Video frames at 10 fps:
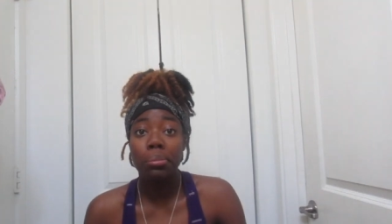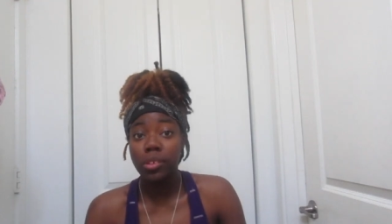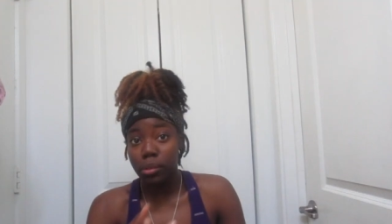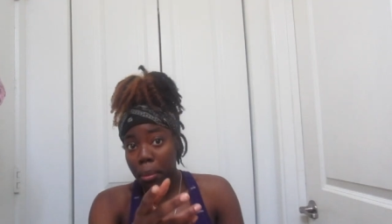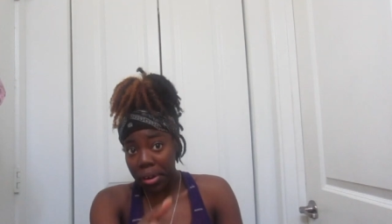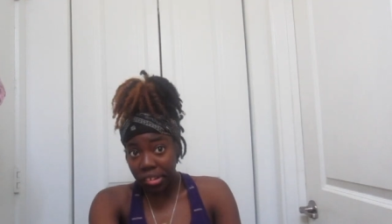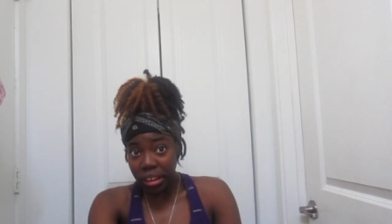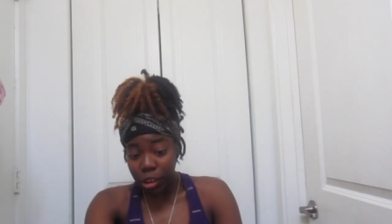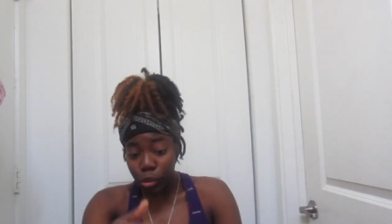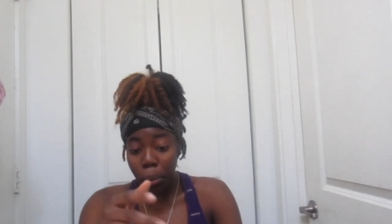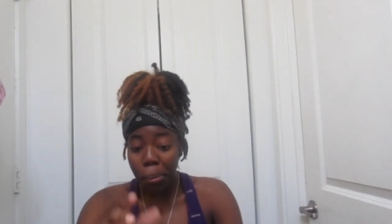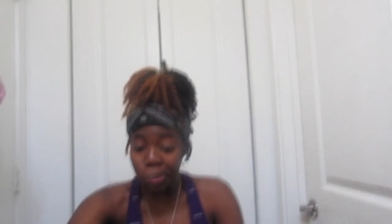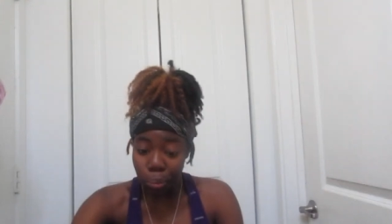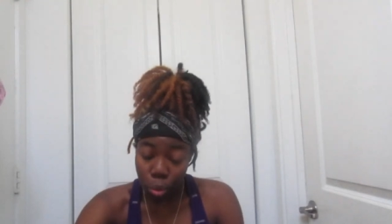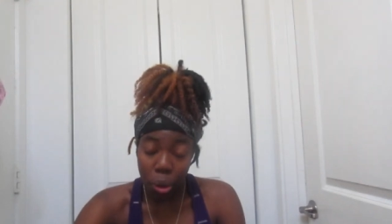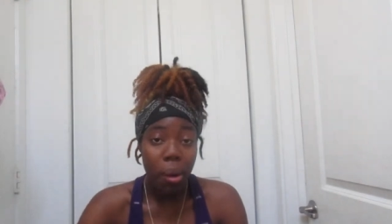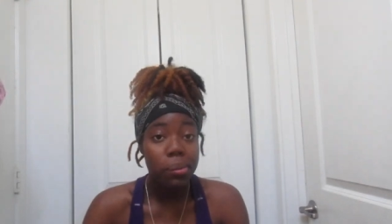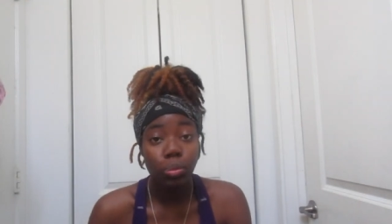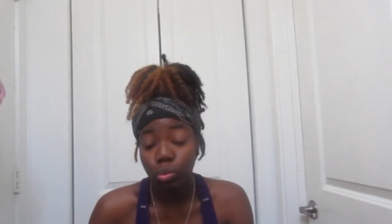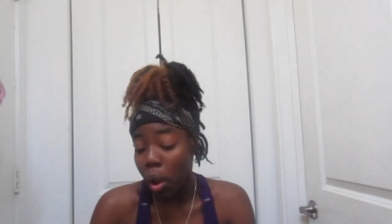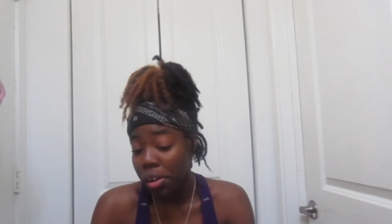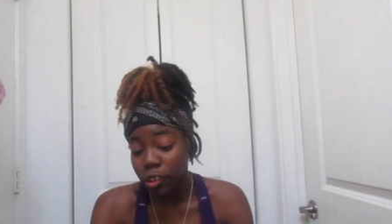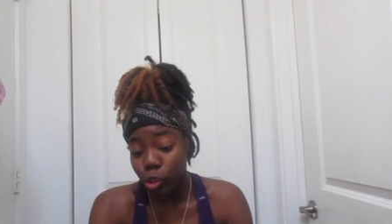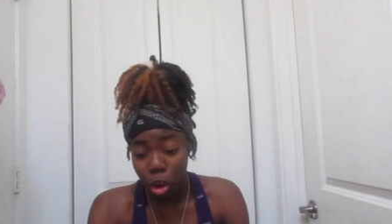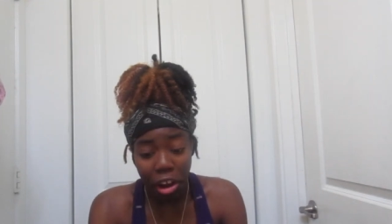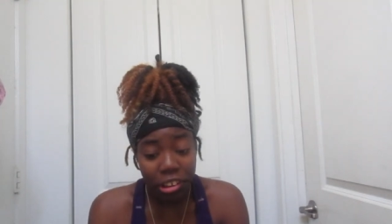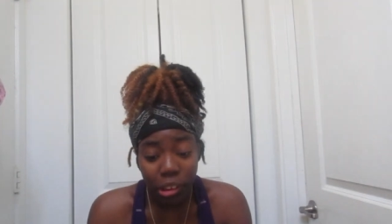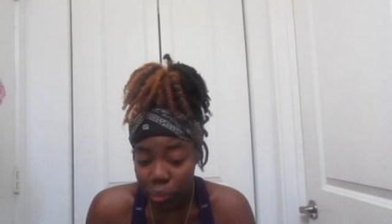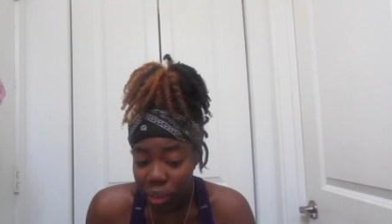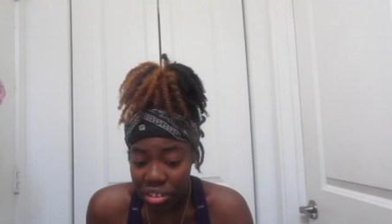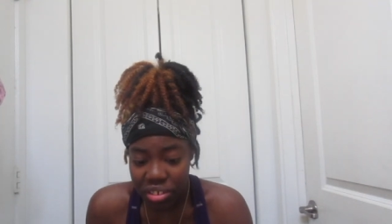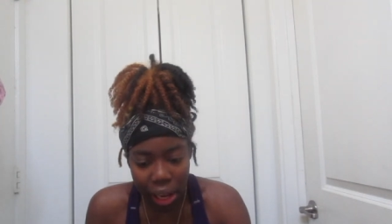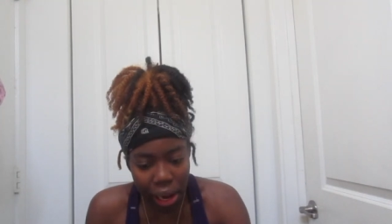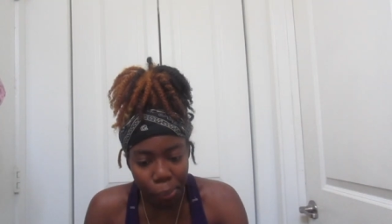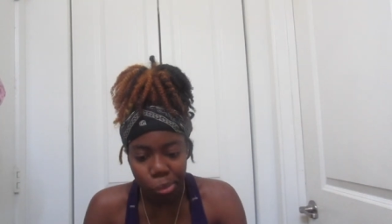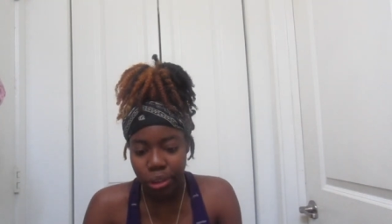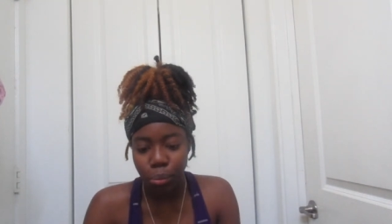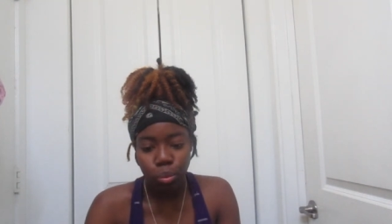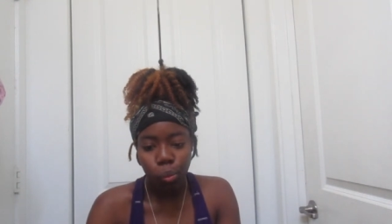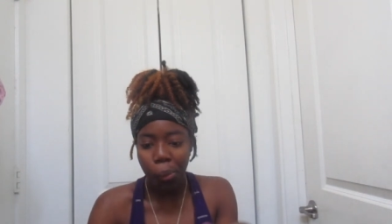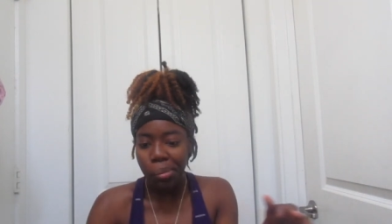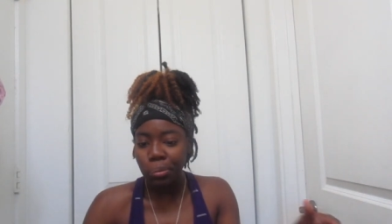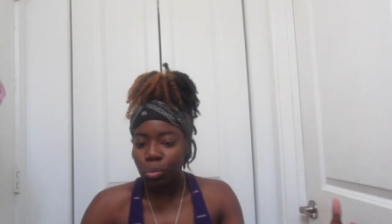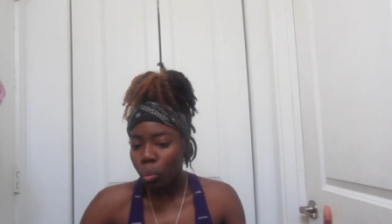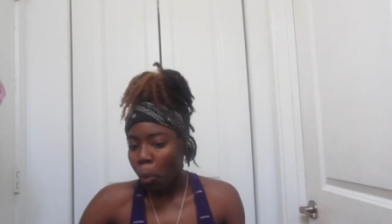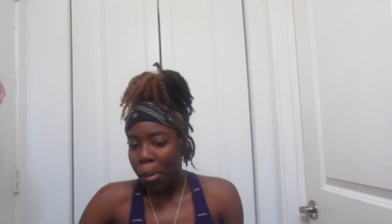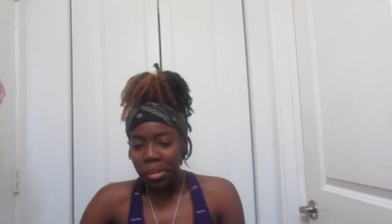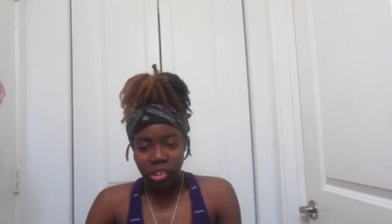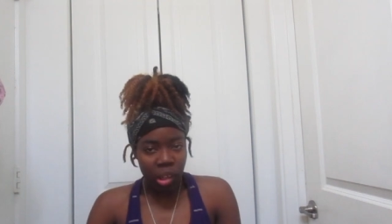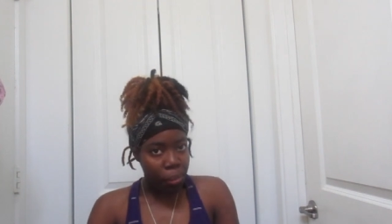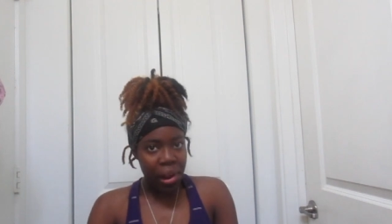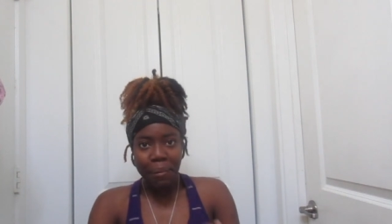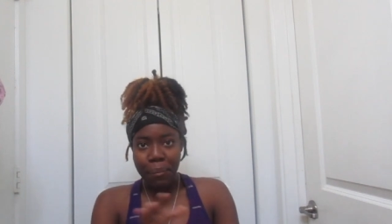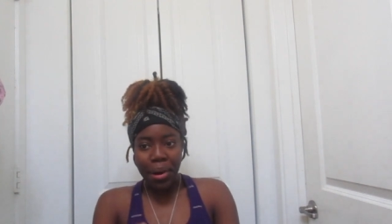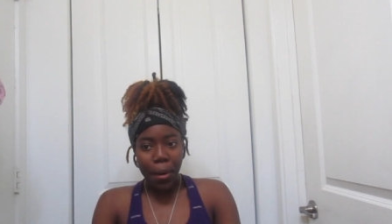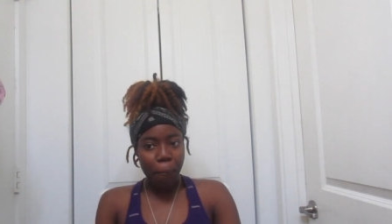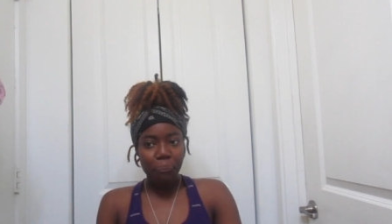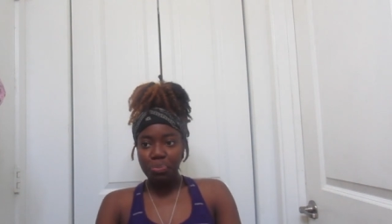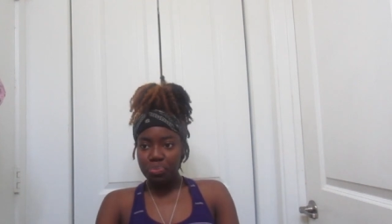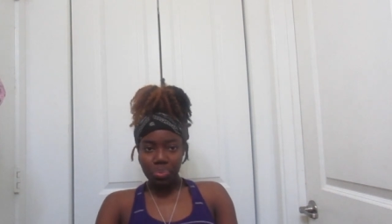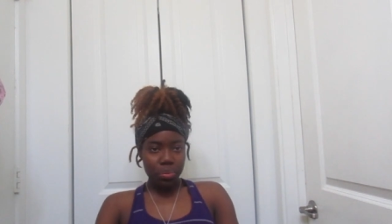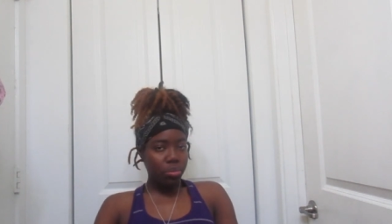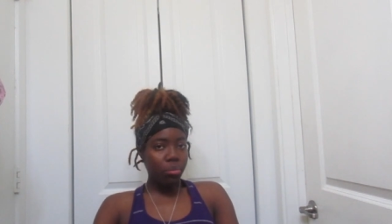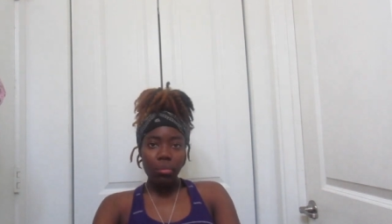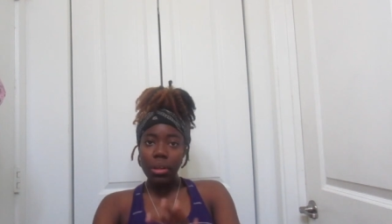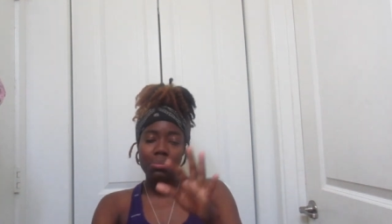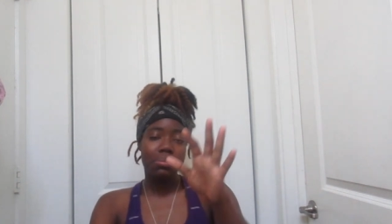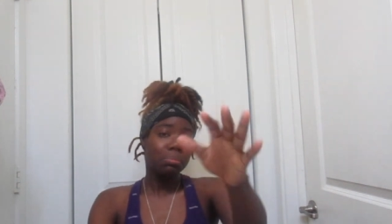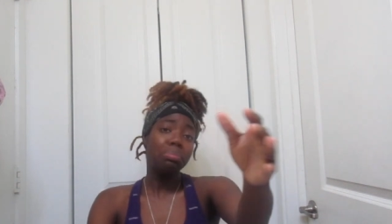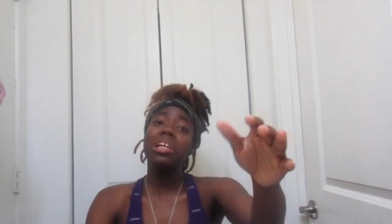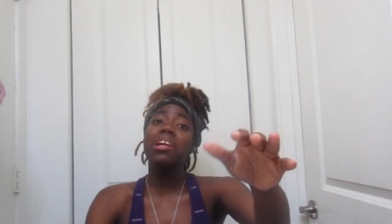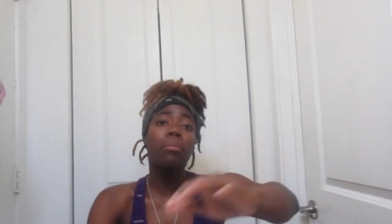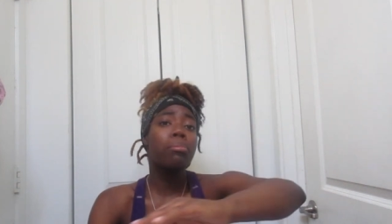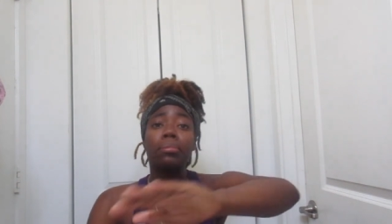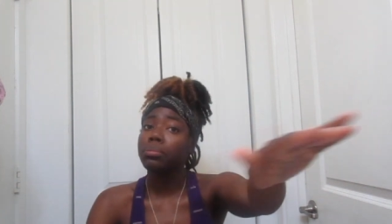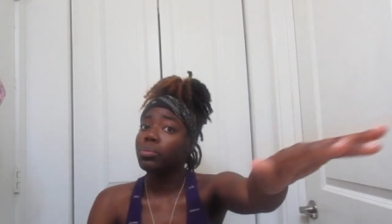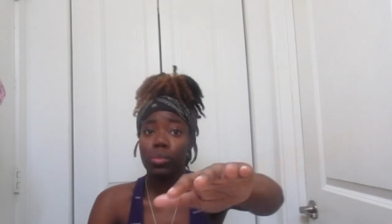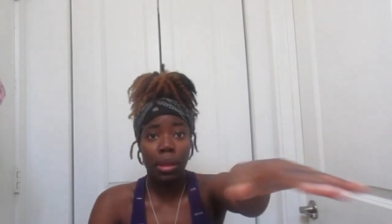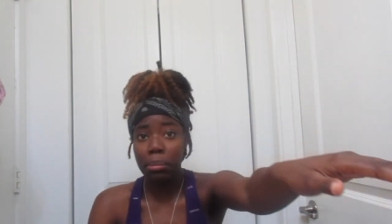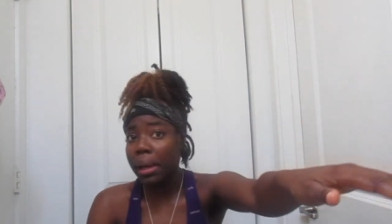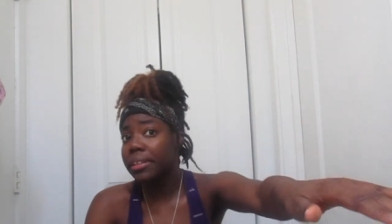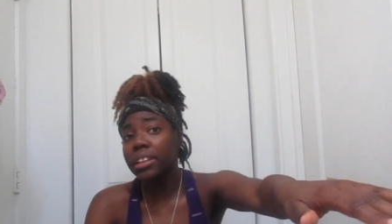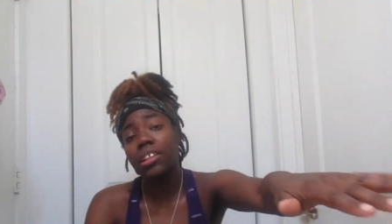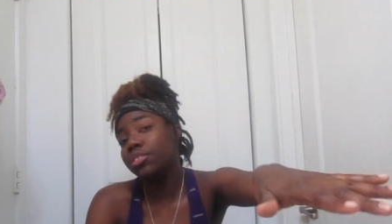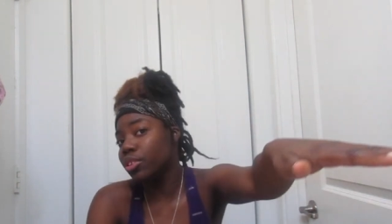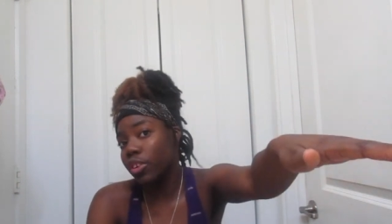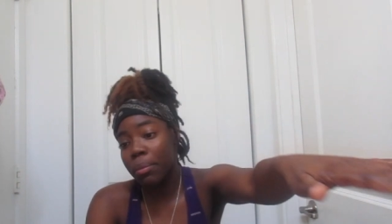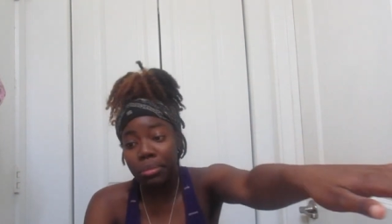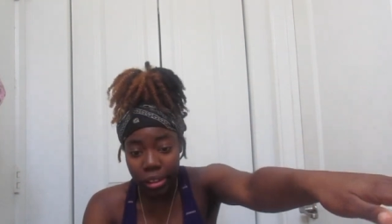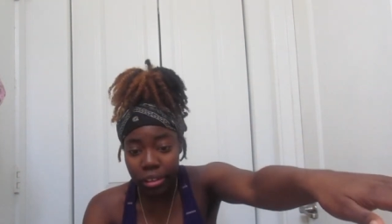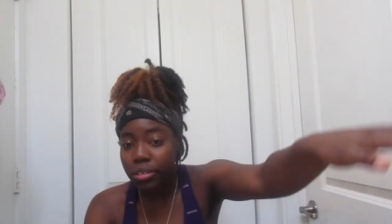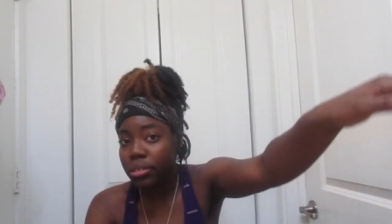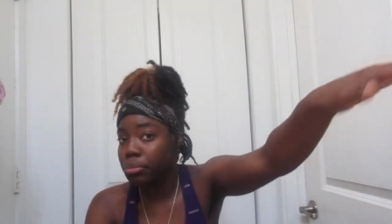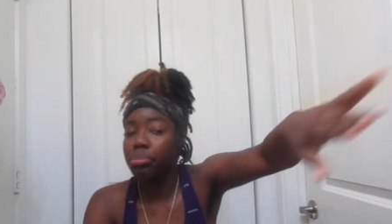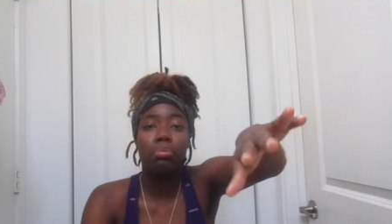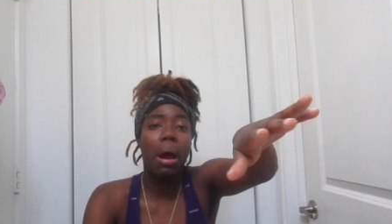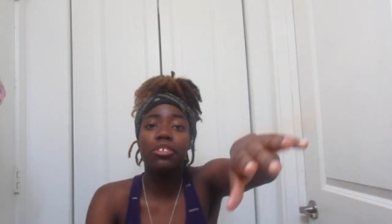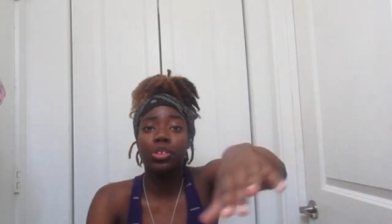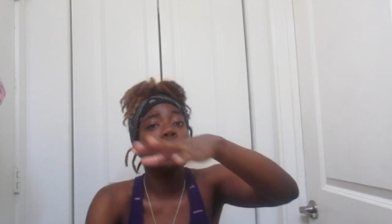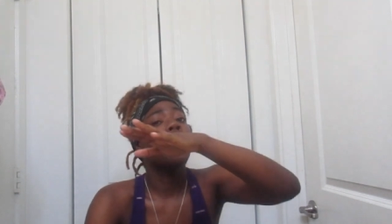If I'm on the schedule and the inconvenience came or something came up, me, back then, you know, I'm young, mind you.